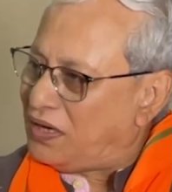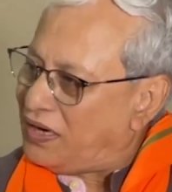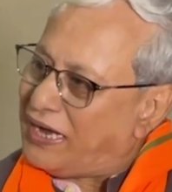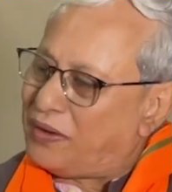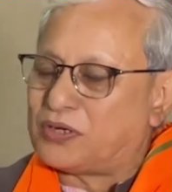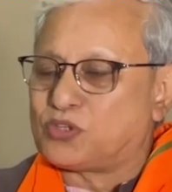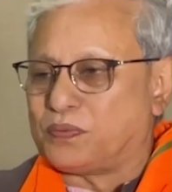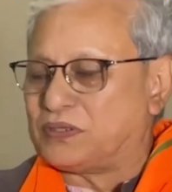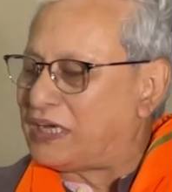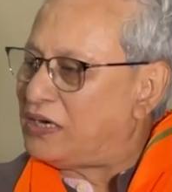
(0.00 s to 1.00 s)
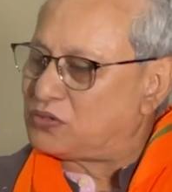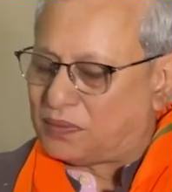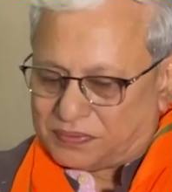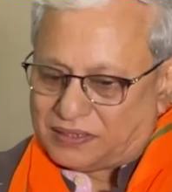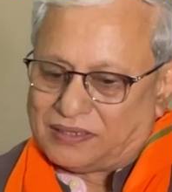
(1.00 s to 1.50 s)
I want to tell you
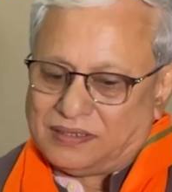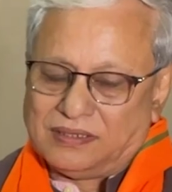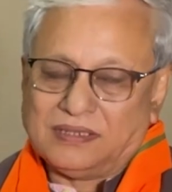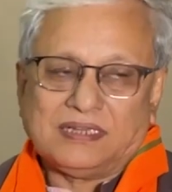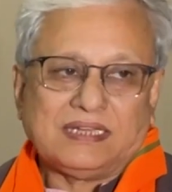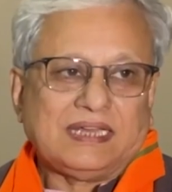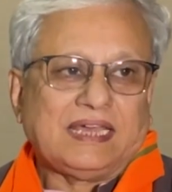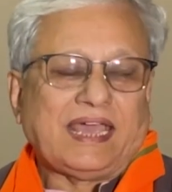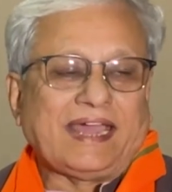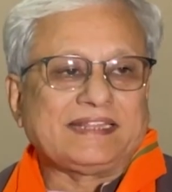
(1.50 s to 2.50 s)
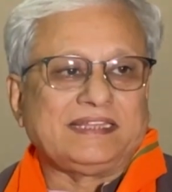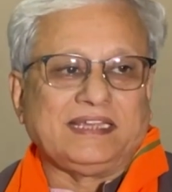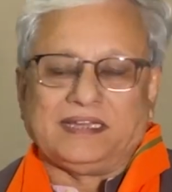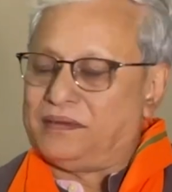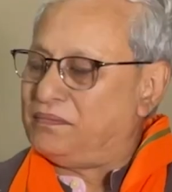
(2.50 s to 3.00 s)
something. Had
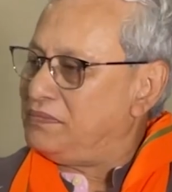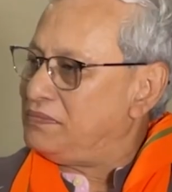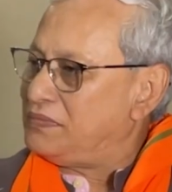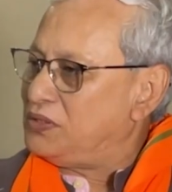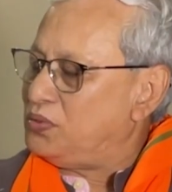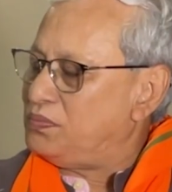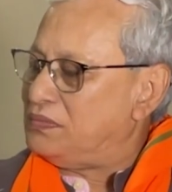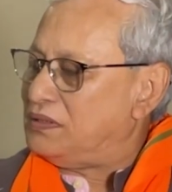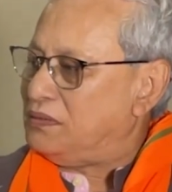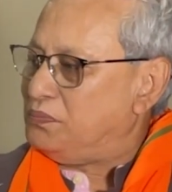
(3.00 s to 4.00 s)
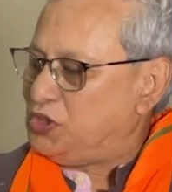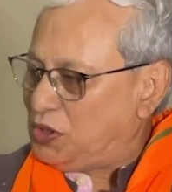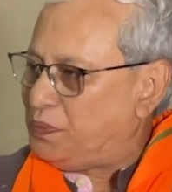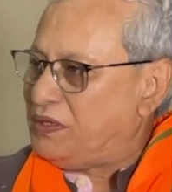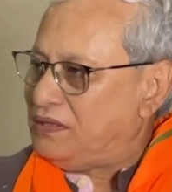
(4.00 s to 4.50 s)
the
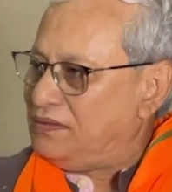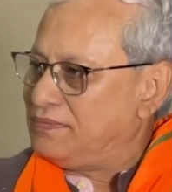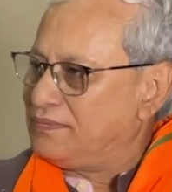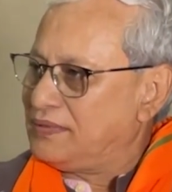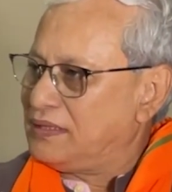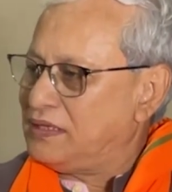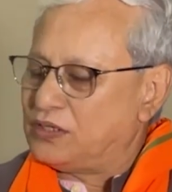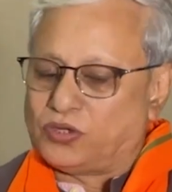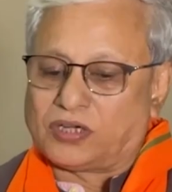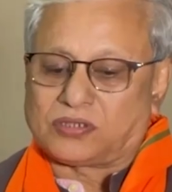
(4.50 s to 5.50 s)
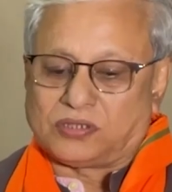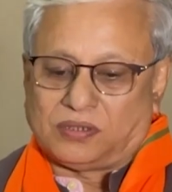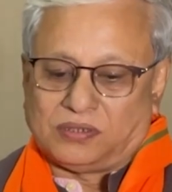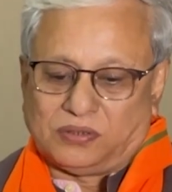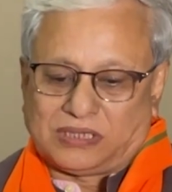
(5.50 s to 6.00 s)
BJP not
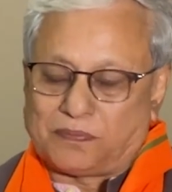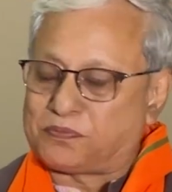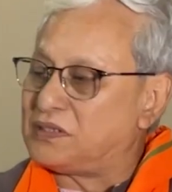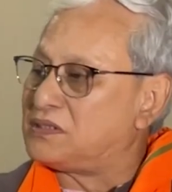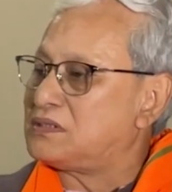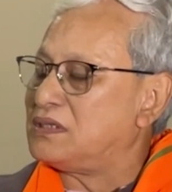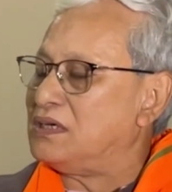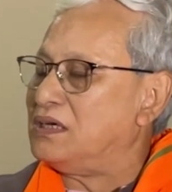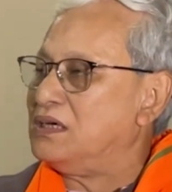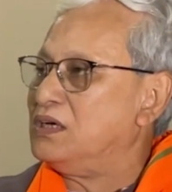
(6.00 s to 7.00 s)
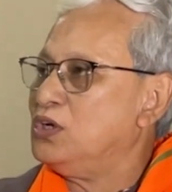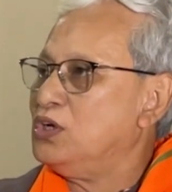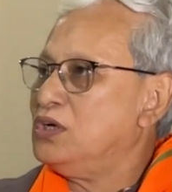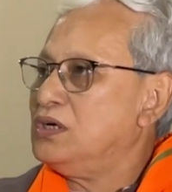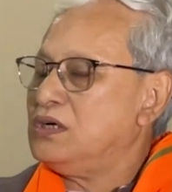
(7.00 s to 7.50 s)
kept its
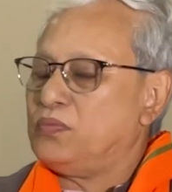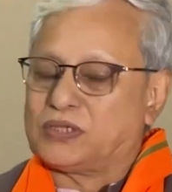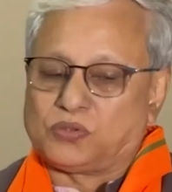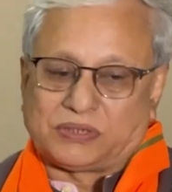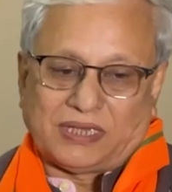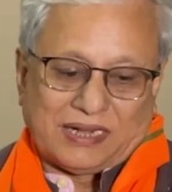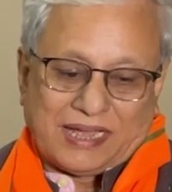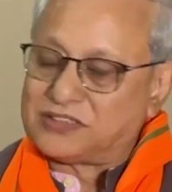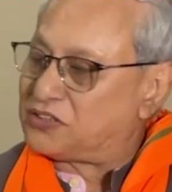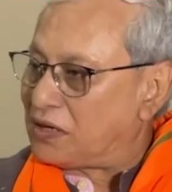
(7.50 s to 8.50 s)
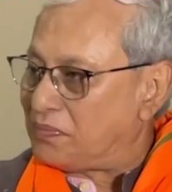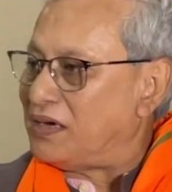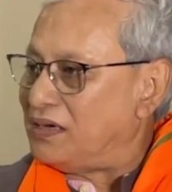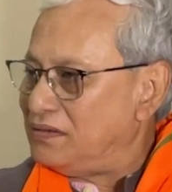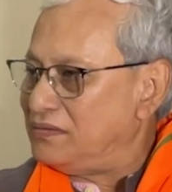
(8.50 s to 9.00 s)
alliance
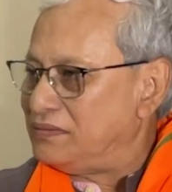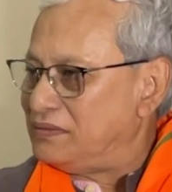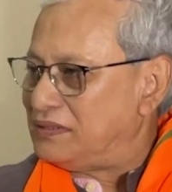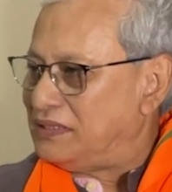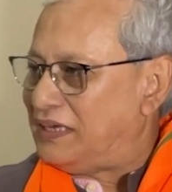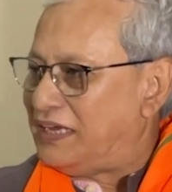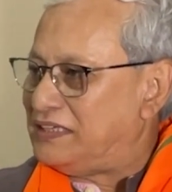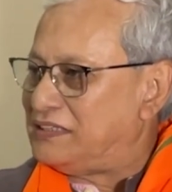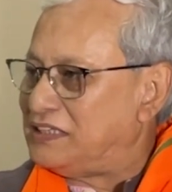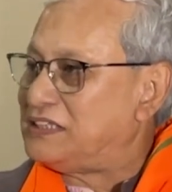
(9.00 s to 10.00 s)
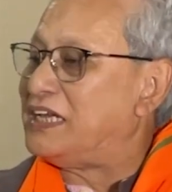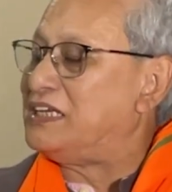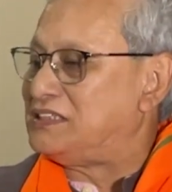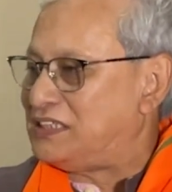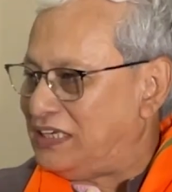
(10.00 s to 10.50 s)
Varma in
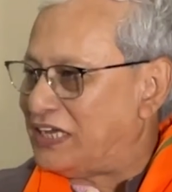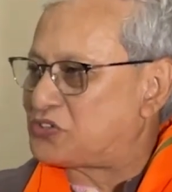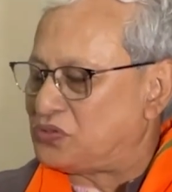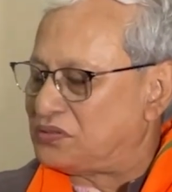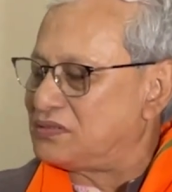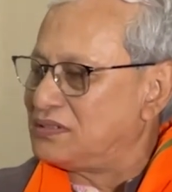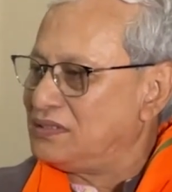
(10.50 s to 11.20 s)
TTADC elections,